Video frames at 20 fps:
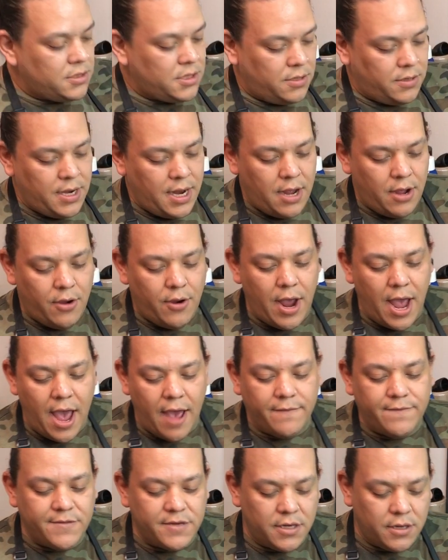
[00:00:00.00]
So now
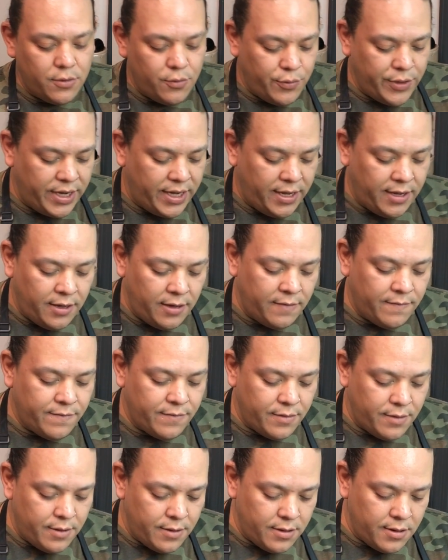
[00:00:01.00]
after we've